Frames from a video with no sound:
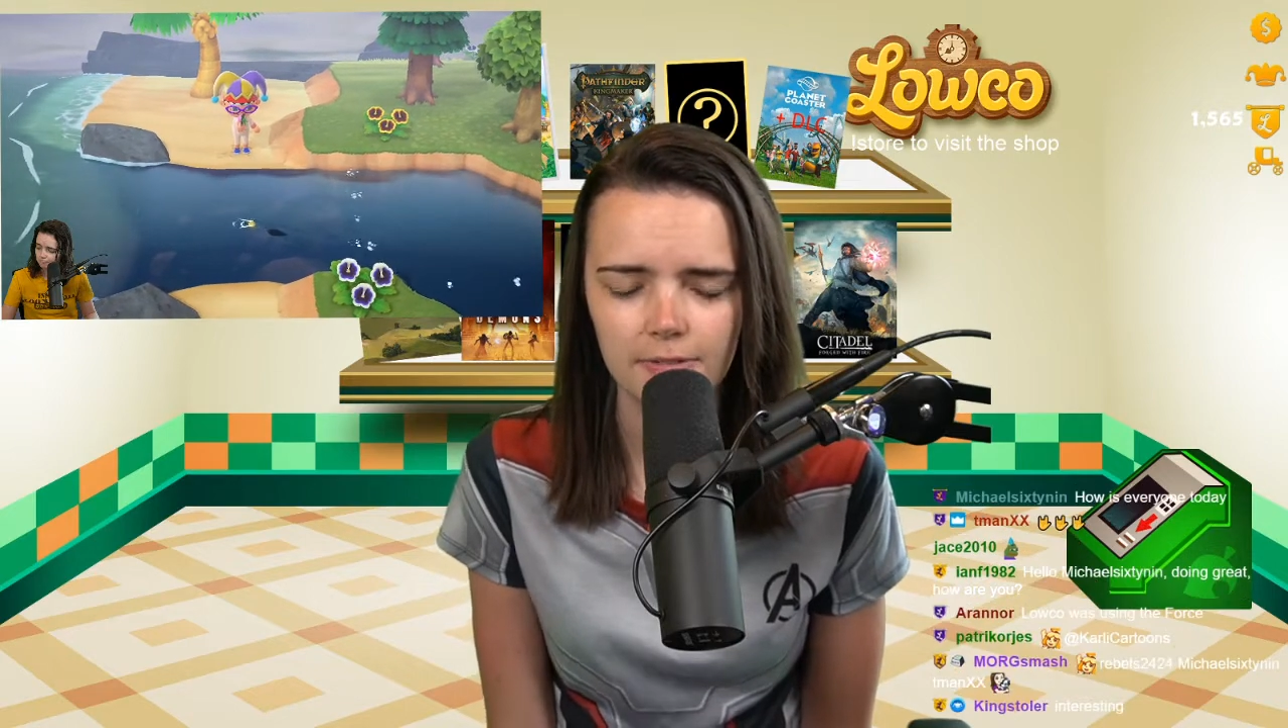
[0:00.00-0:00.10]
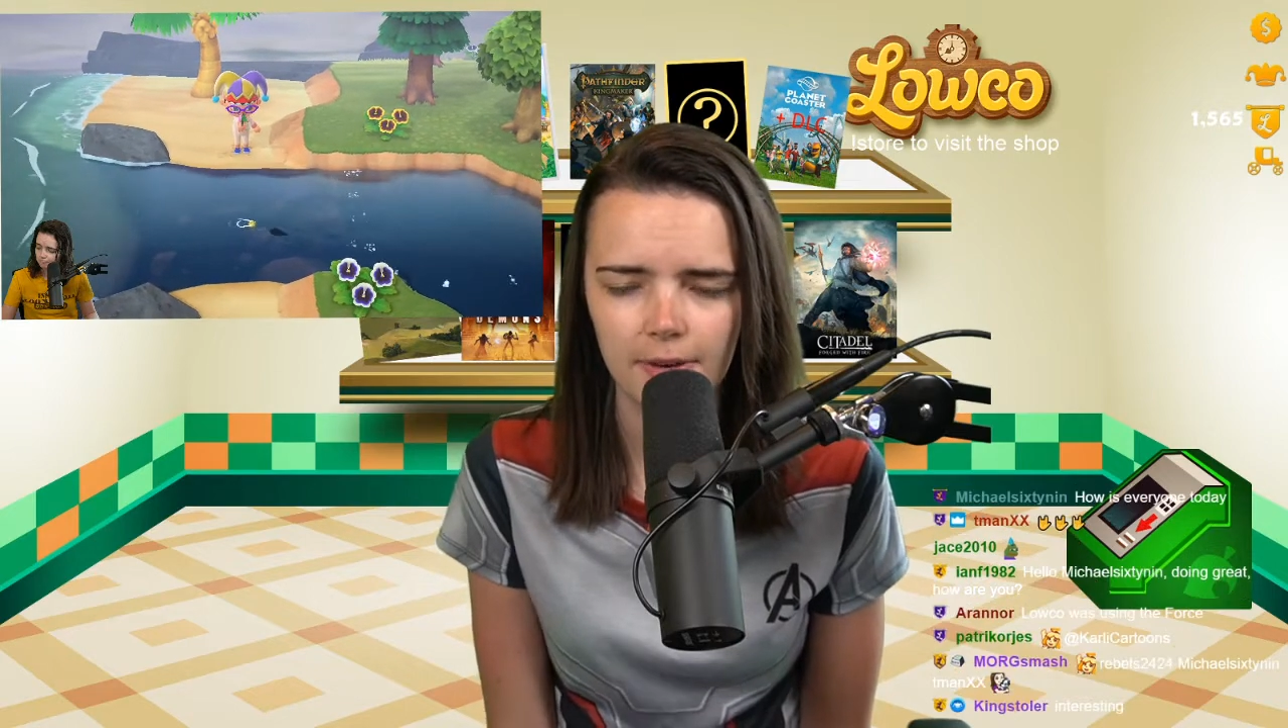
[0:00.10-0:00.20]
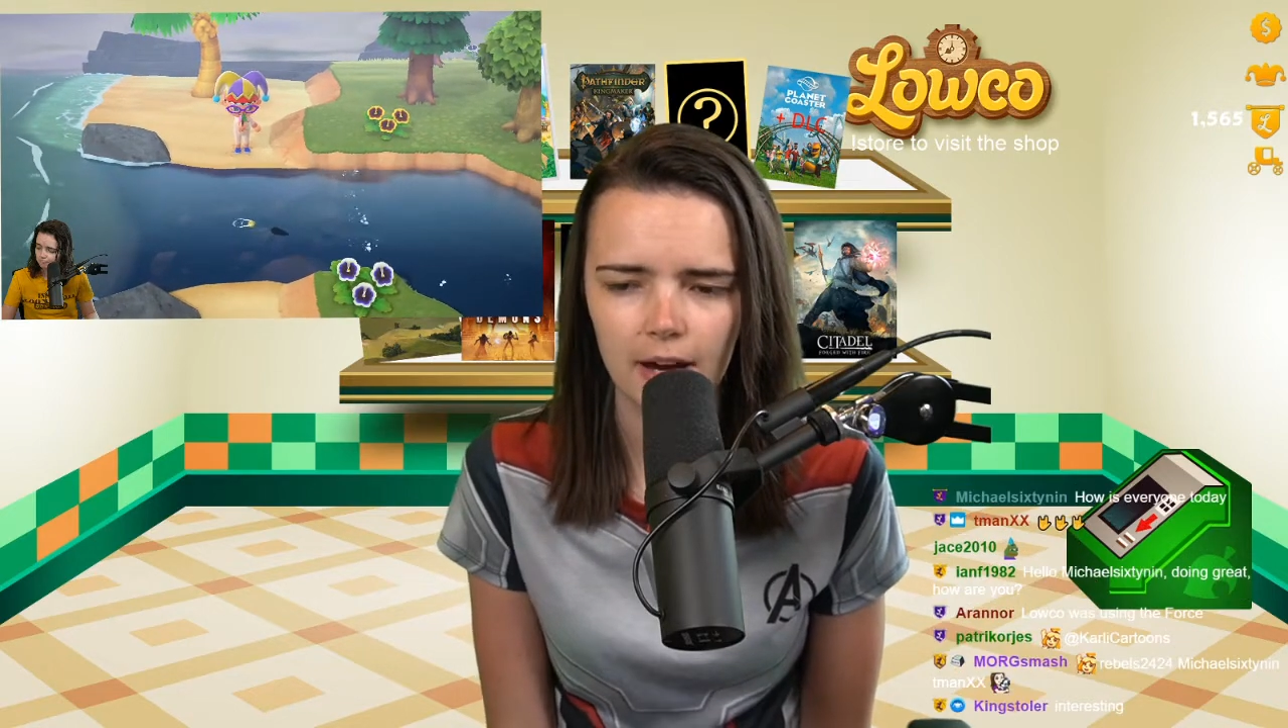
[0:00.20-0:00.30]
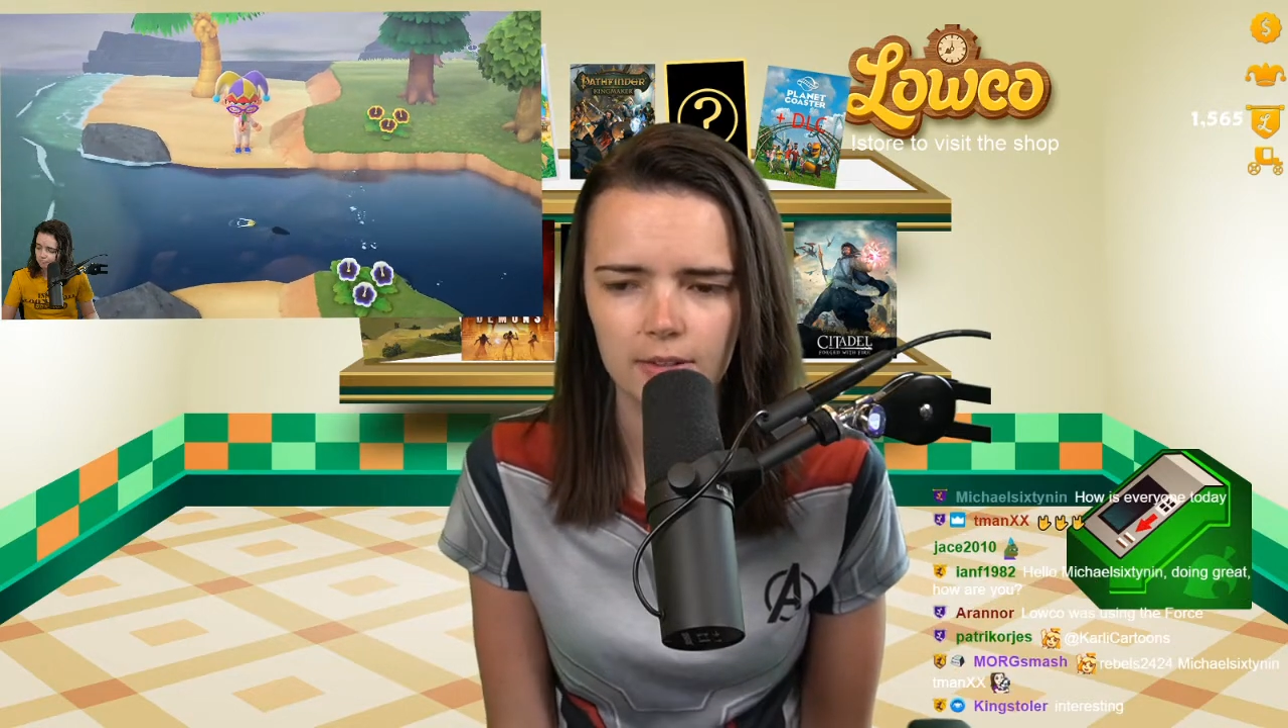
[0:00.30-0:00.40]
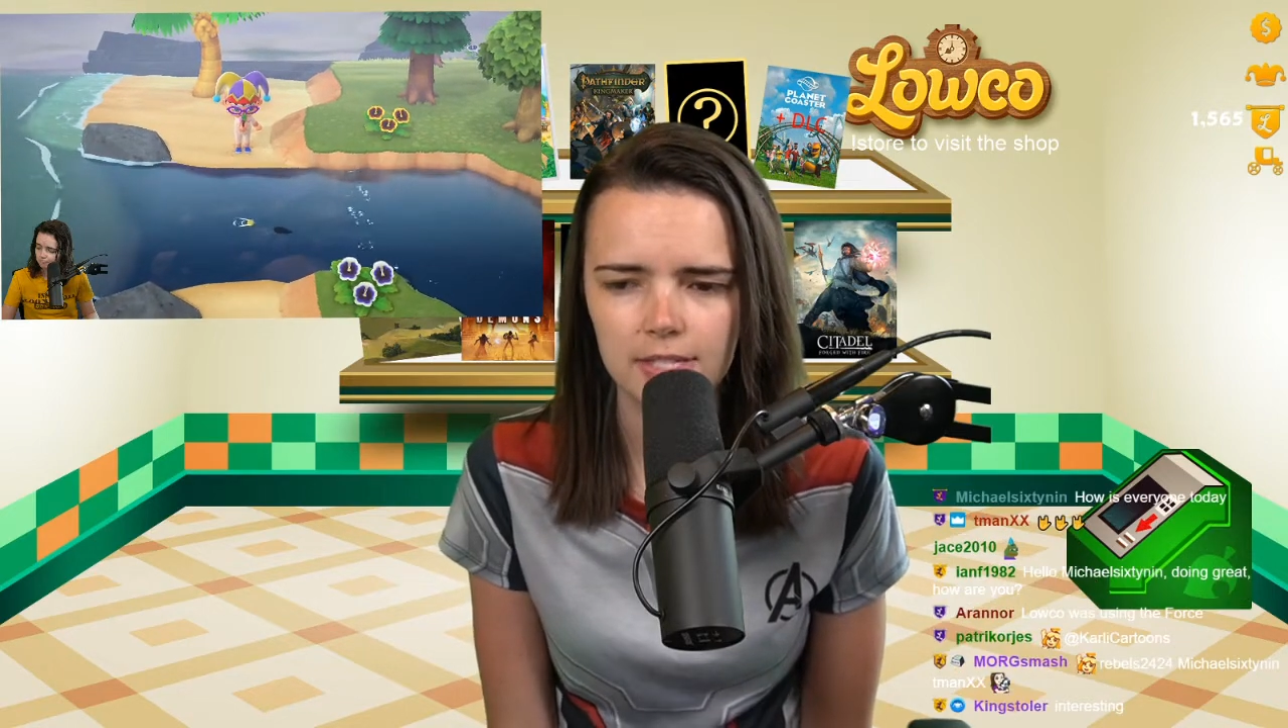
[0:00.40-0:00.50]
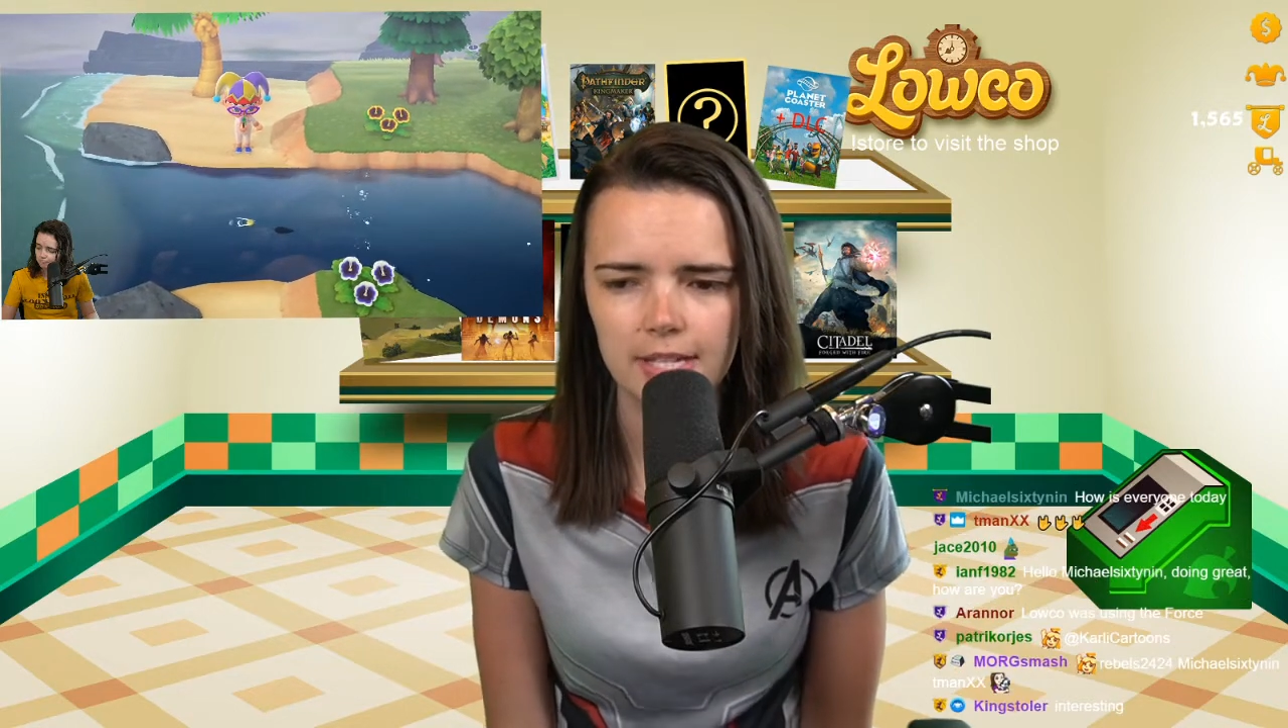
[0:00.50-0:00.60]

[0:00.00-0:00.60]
found is